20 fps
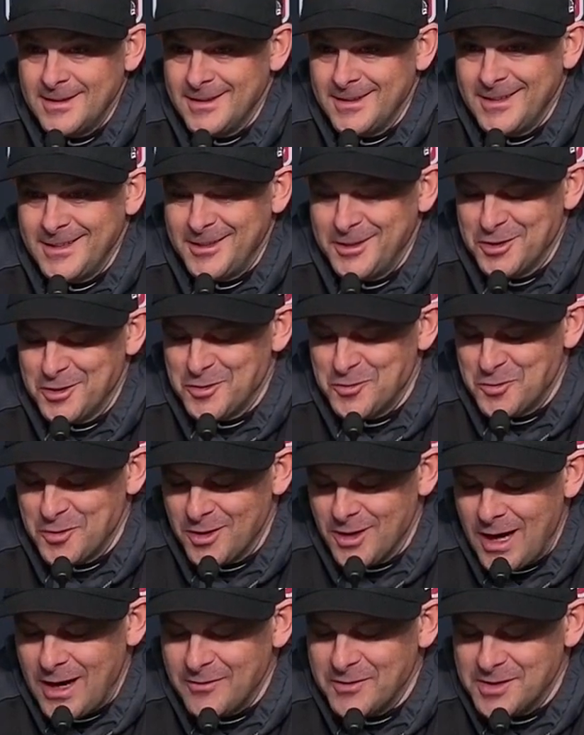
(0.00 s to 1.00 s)
you know, where
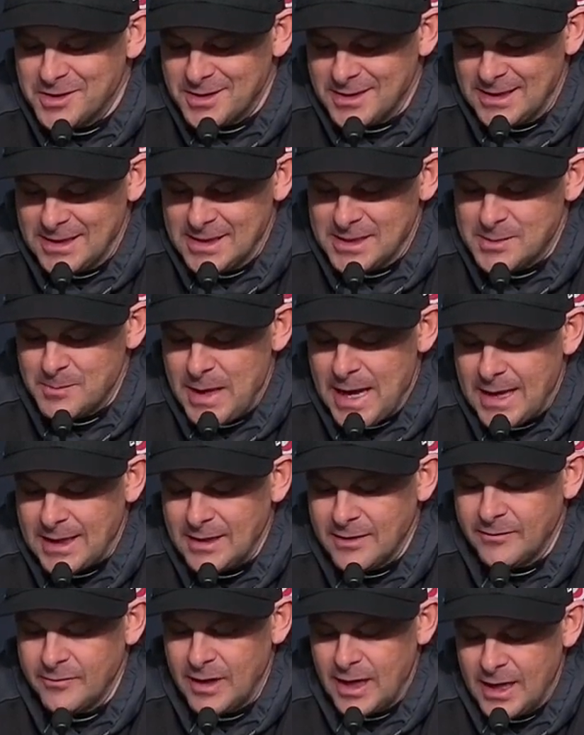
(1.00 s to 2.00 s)
obviously it's
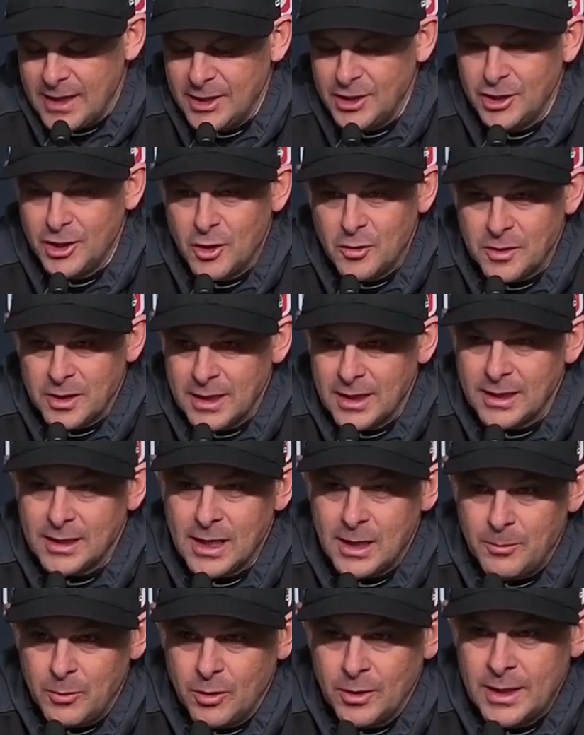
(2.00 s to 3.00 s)
magnified and you don't get a
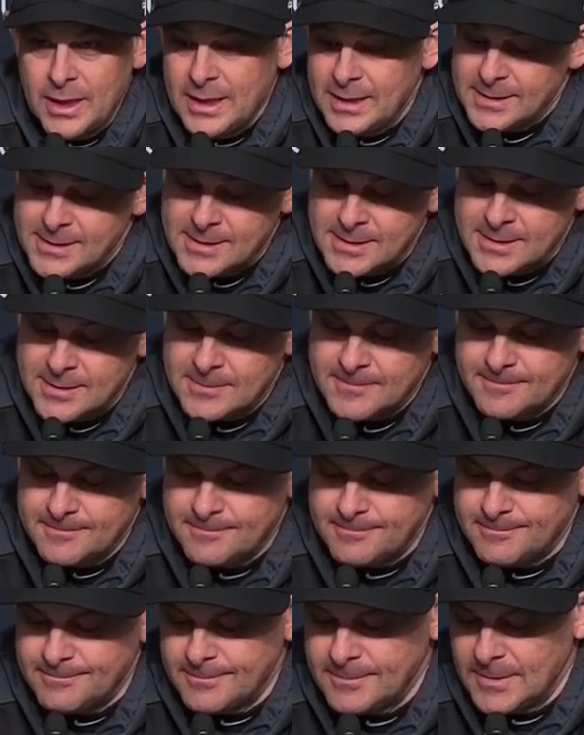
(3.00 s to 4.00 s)
couple hits,
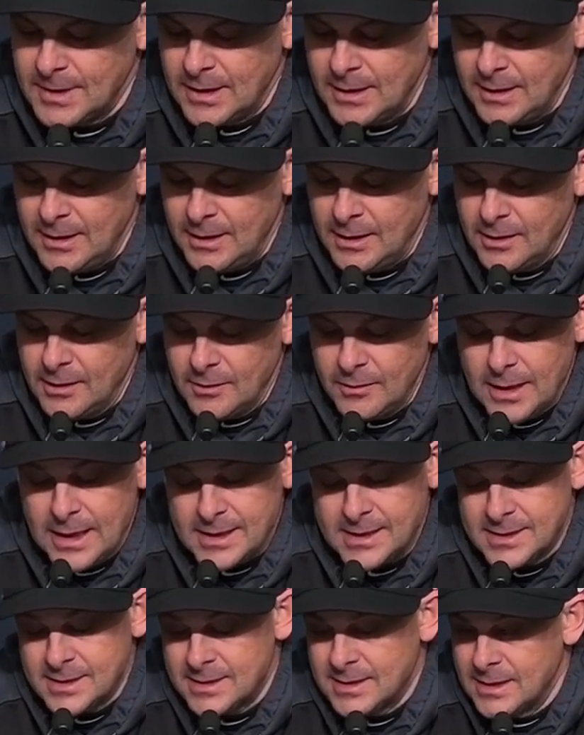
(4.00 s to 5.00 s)
you know,
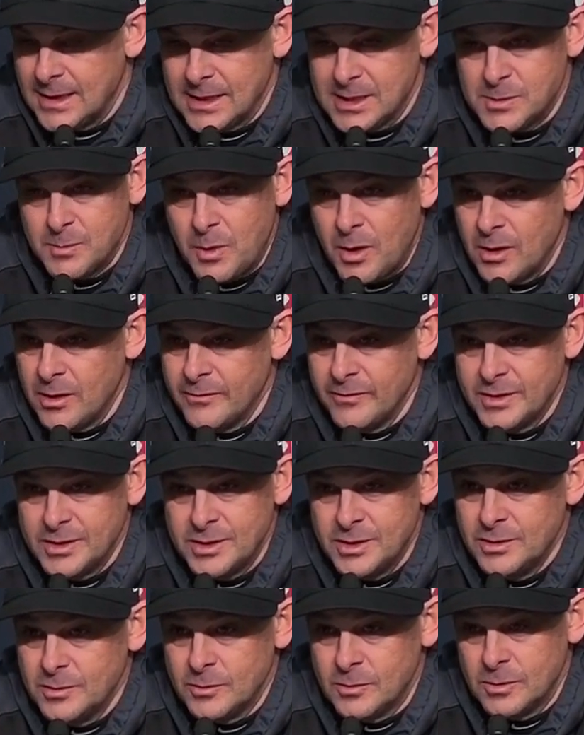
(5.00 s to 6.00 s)
that's, that's part of it
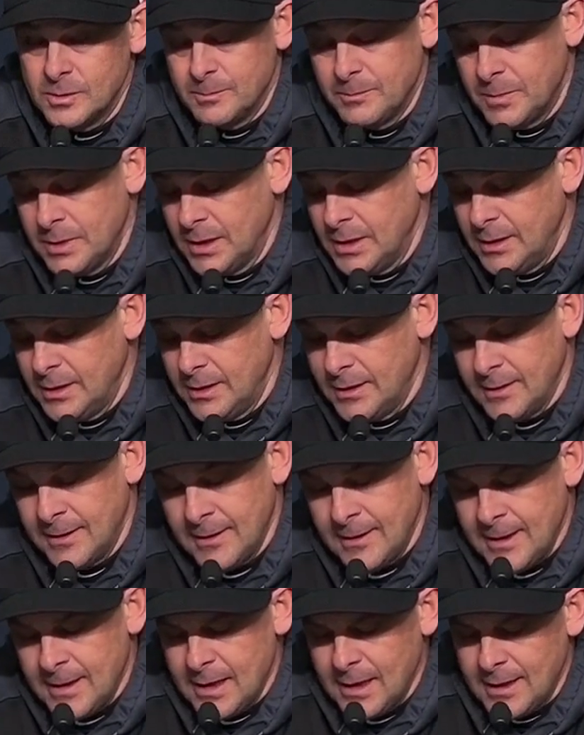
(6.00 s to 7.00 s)
too. But,
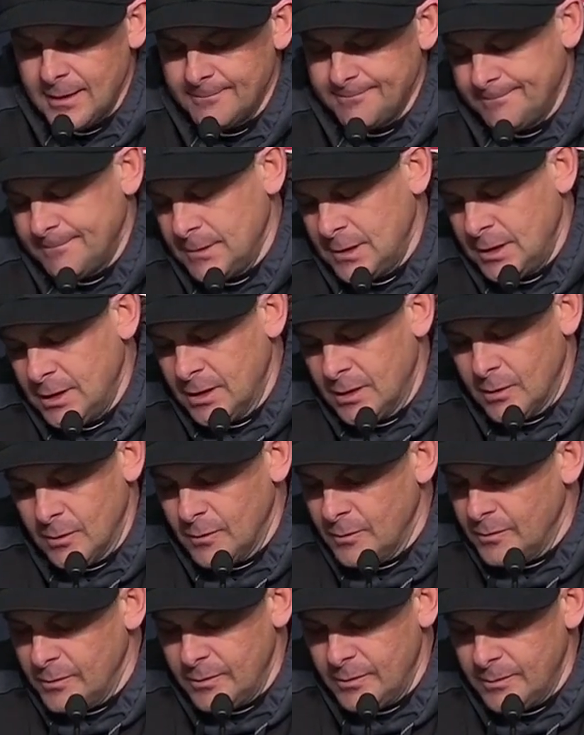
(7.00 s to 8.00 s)
you
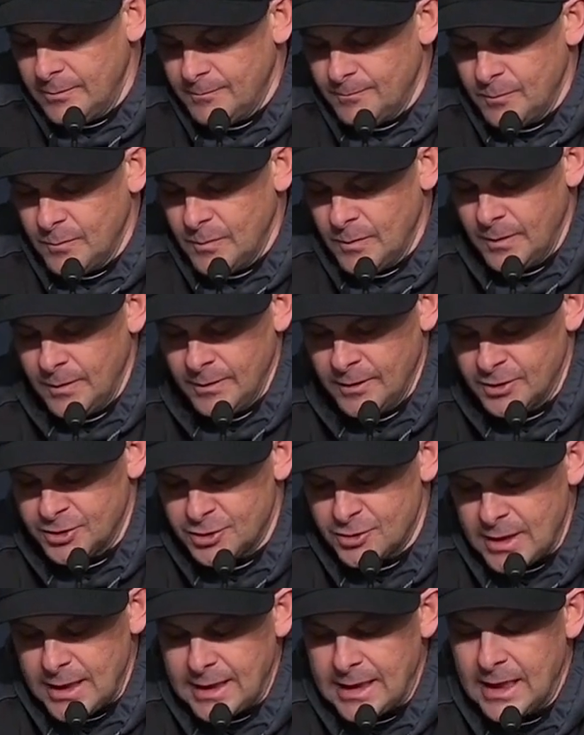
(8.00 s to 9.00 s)
know, the
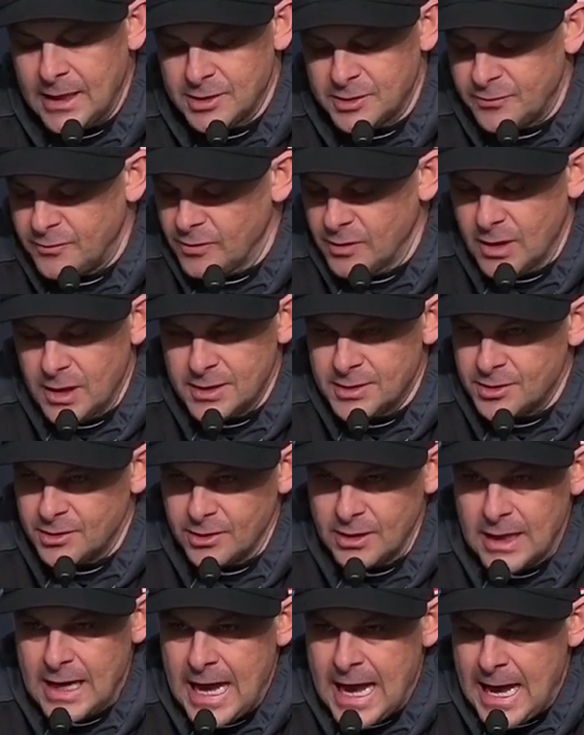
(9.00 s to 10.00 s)
strikeouts for us are
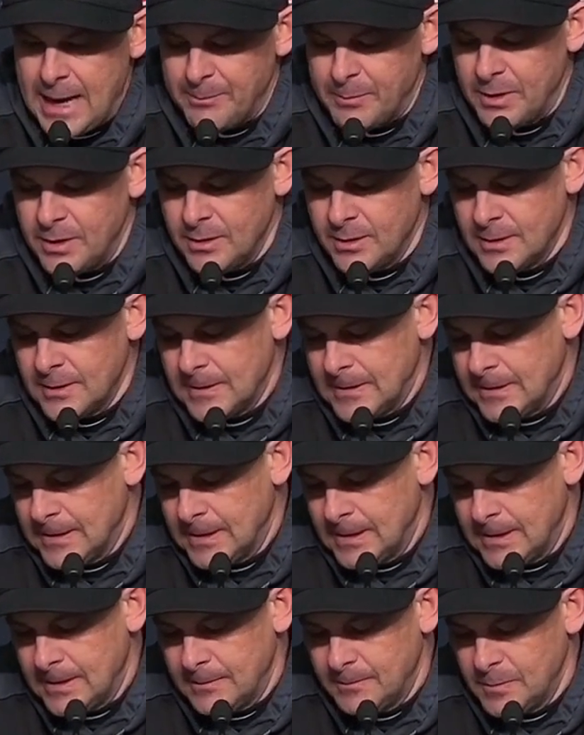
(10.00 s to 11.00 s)
going to happen.
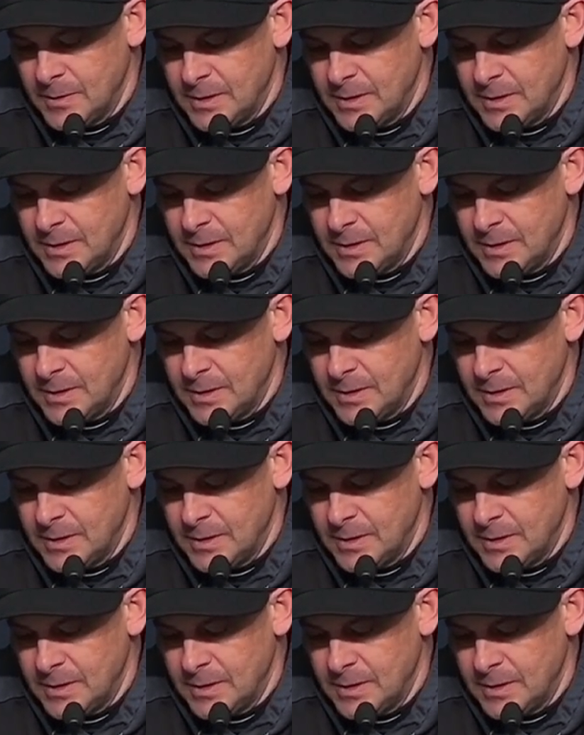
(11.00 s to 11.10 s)
Um,